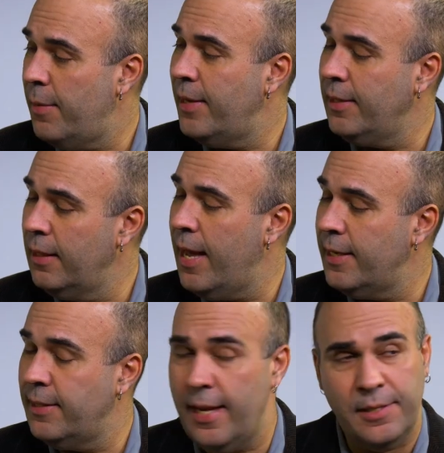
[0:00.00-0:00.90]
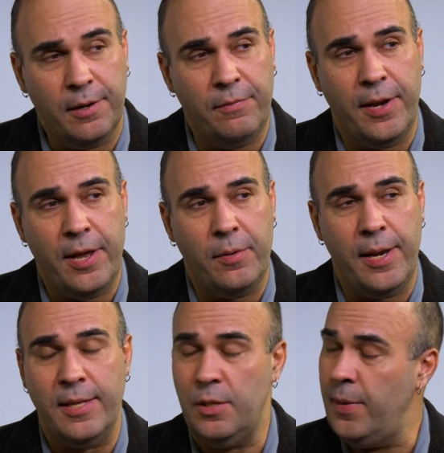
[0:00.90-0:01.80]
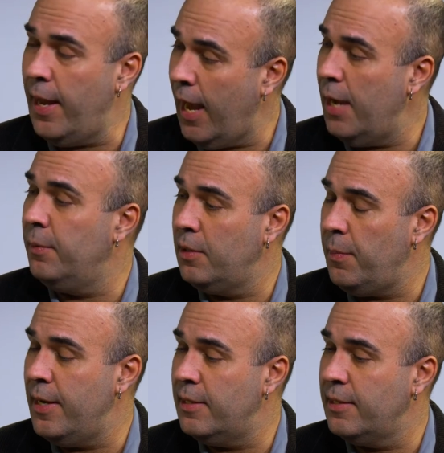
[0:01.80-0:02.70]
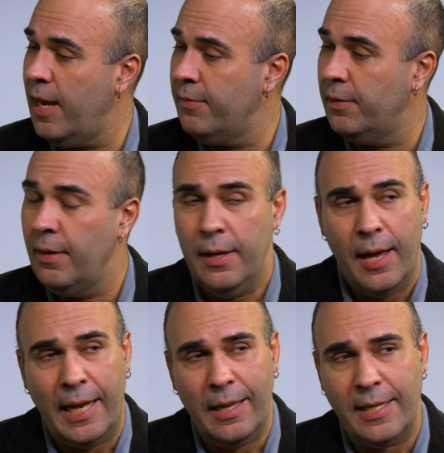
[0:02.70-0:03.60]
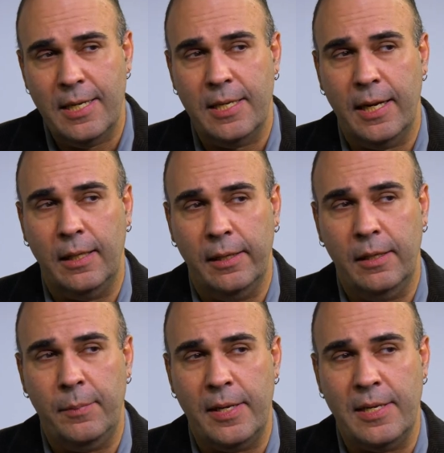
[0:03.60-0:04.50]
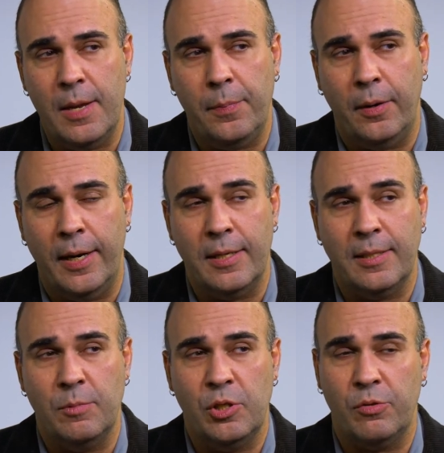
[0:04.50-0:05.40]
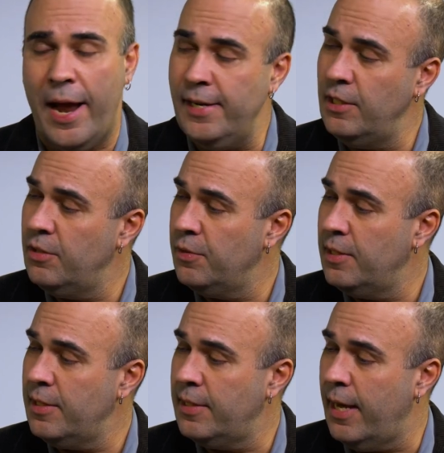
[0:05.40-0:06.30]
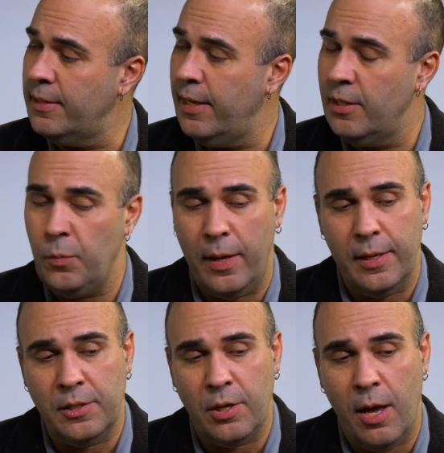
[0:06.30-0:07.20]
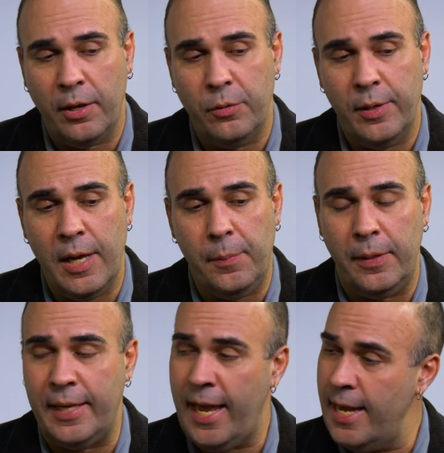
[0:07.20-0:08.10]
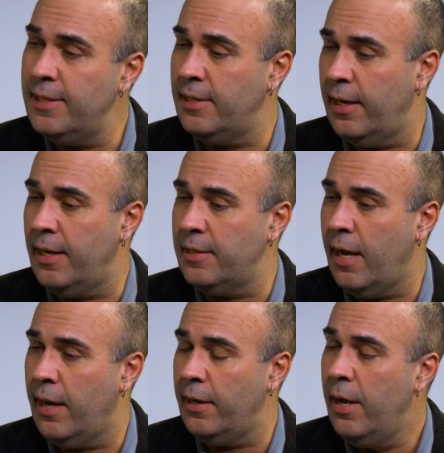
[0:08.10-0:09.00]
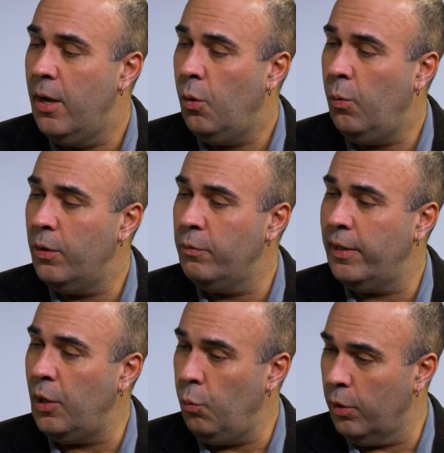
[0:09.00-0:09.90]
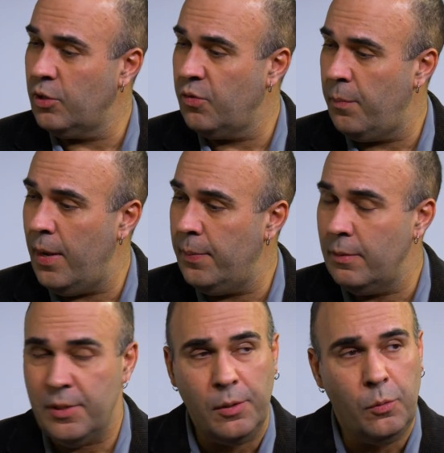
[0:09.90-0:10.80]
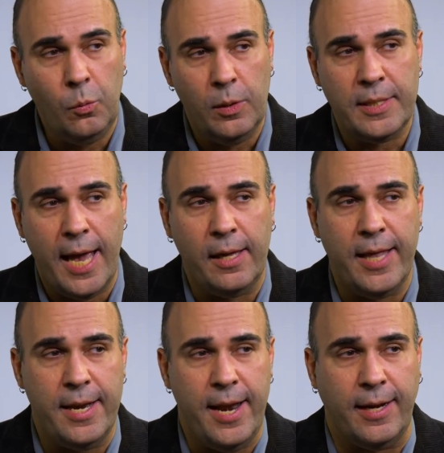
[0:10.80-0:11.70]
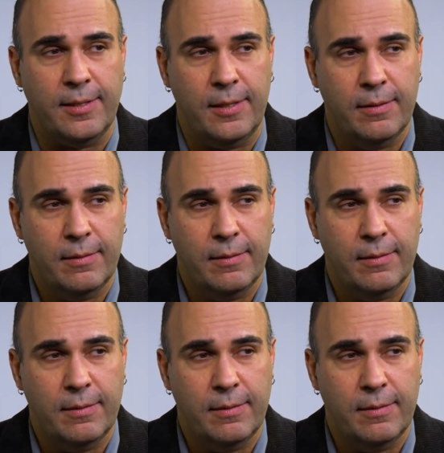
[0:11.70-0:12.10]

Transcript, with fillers: makes a lot of sense. Our video needs to be able to be discovered. I'd like to dig a little bit deeper into some strategies for success, as well as talk through a couple of case studies on what really works for people. So we'll tackle that next.